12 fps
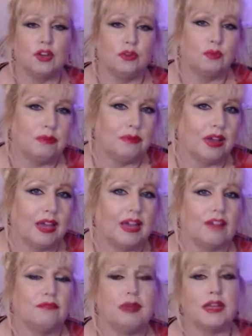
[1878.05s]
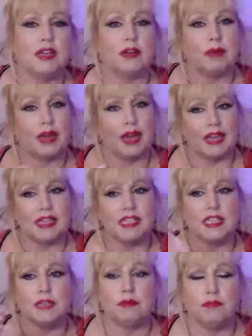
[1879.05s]
we might have been a bit
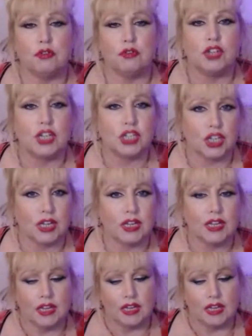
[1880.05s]
hasty before judging